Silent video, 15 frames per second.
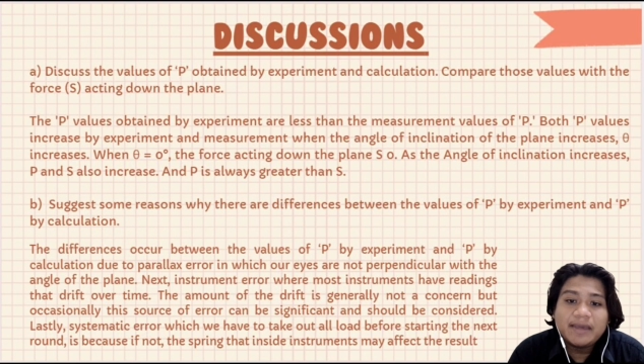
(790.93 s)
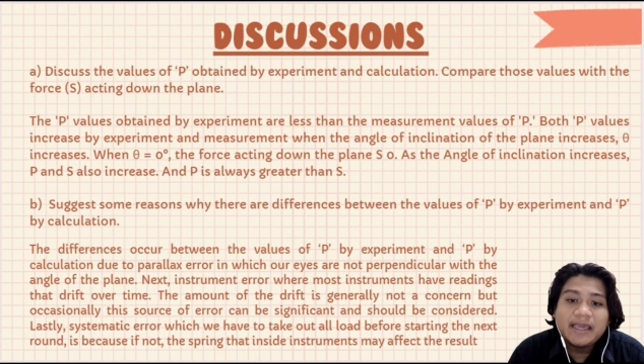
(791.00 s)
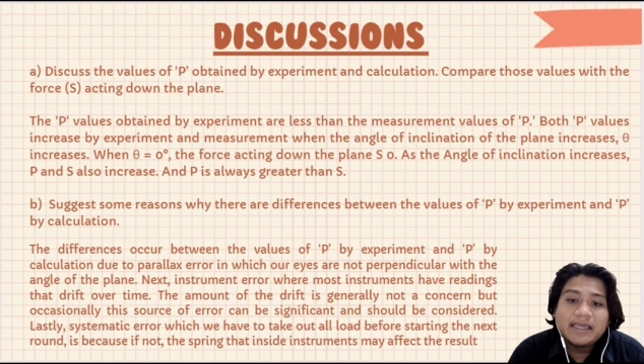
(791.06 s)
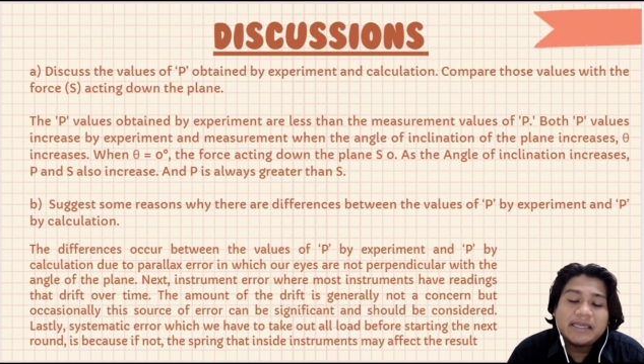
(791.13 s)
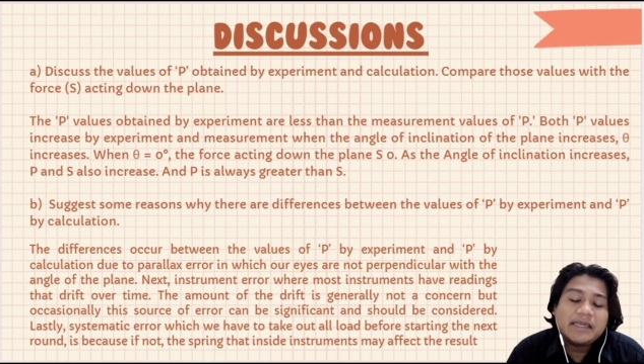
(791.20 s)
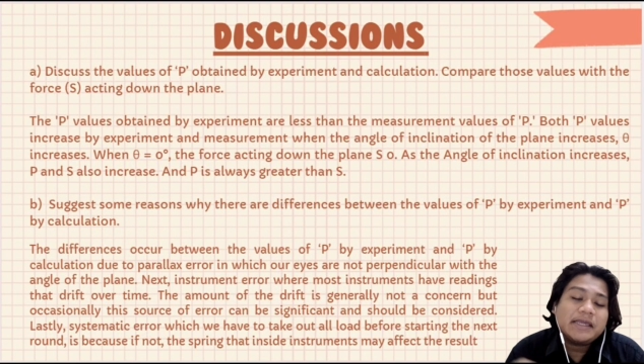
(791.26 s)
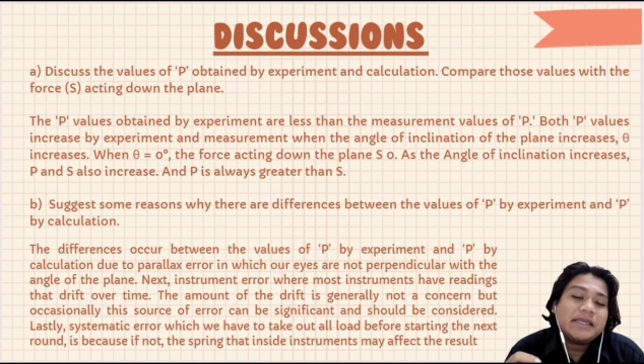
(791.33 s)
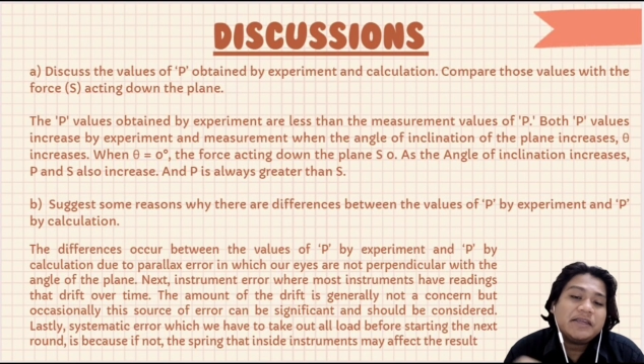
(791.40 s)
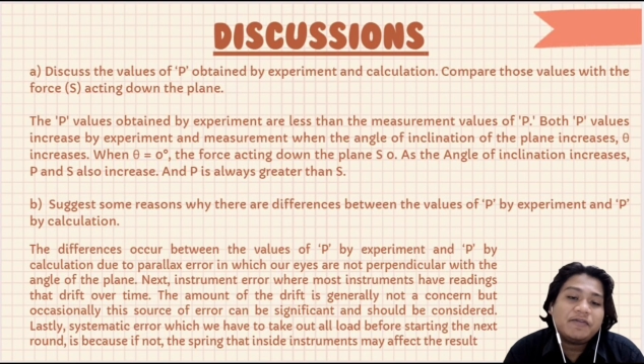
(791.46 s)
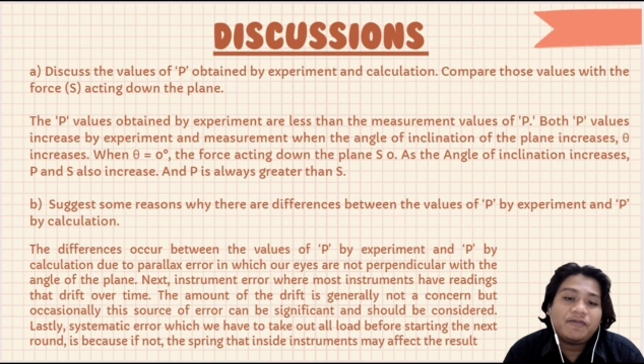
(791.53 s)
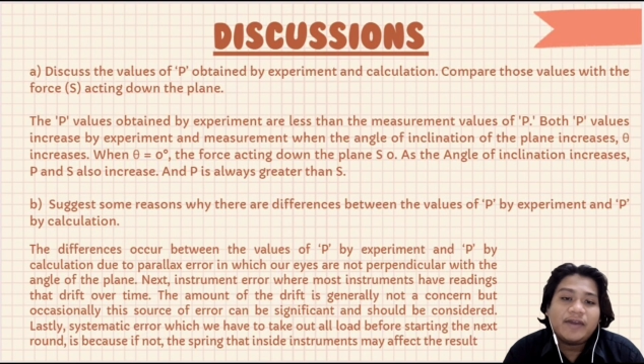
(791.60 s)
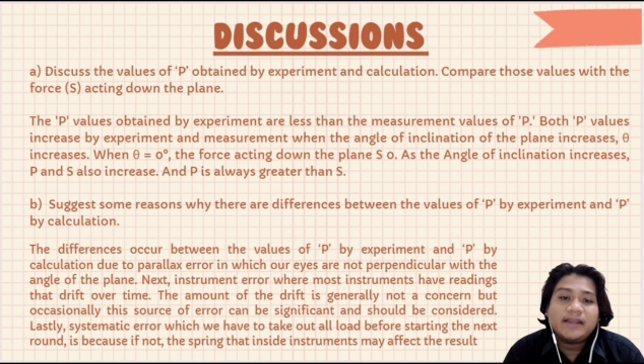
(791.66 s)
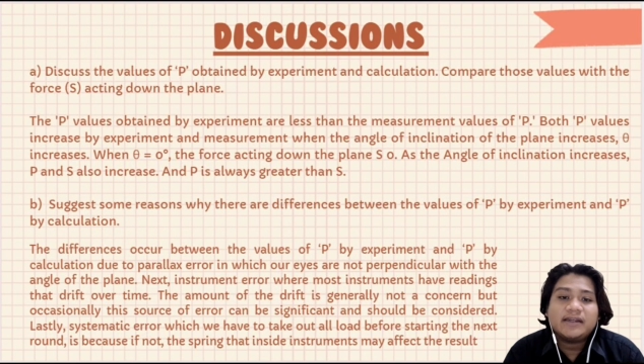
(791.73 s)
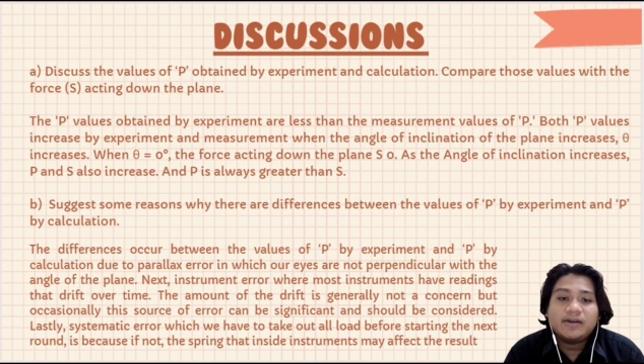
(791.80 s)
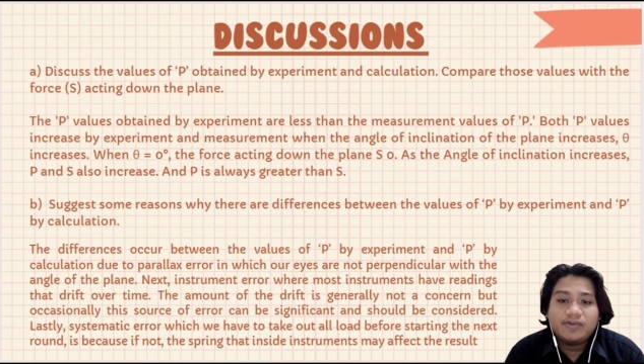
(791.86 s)
may
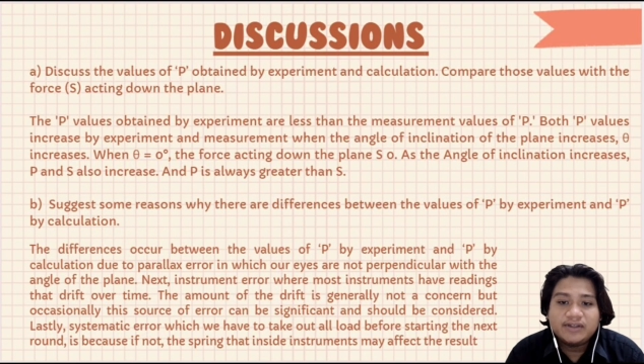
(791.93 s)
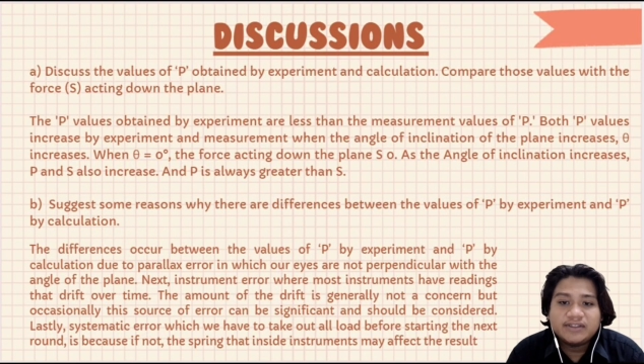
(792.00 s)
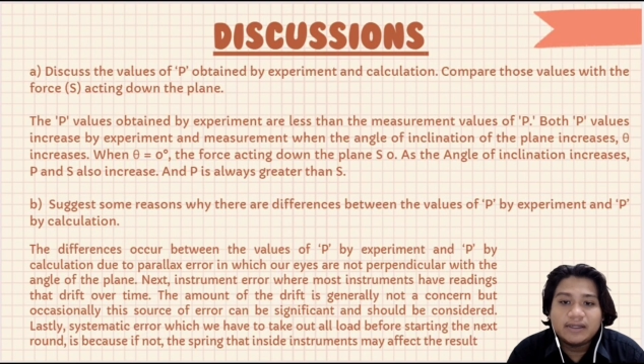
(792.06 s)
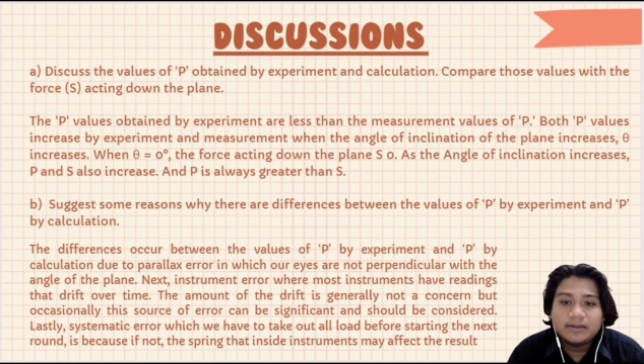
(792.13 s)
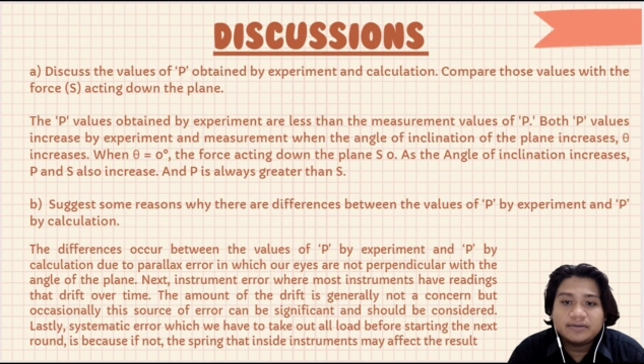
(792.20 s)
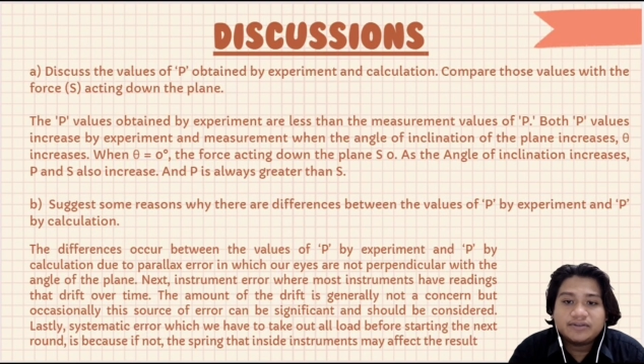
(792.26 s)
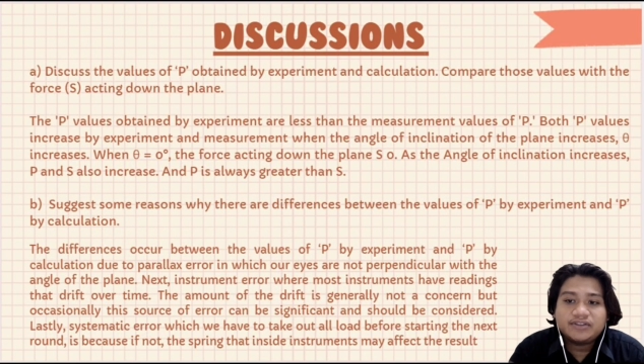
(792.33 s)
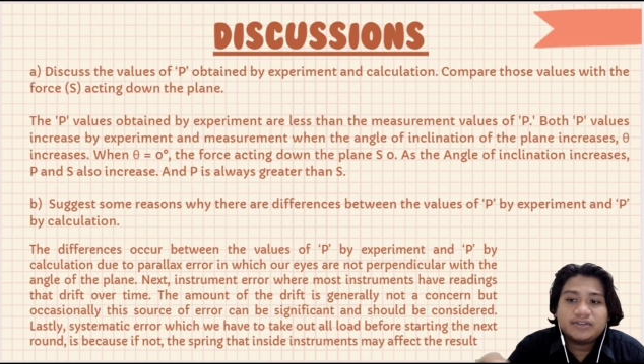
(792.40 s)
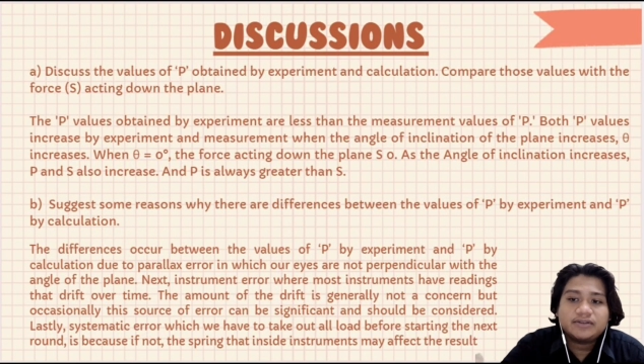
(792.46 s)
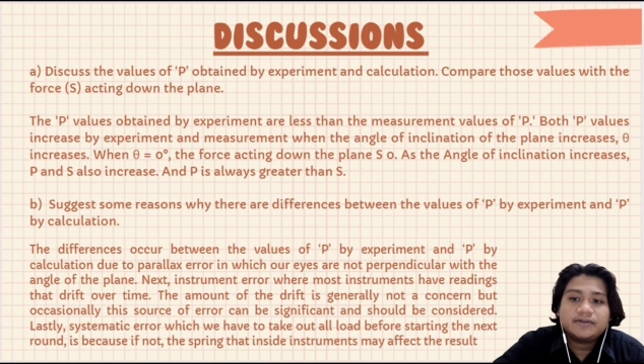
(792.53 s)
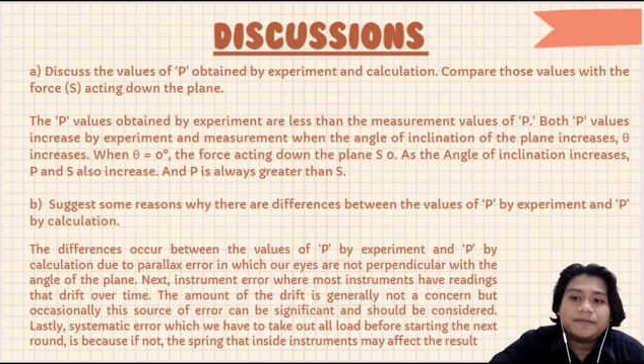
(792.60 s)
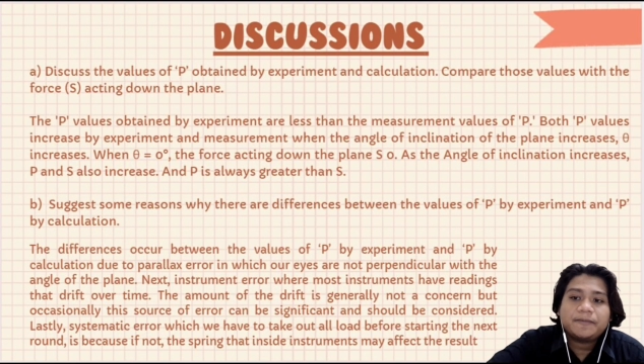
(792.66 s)
affect the results.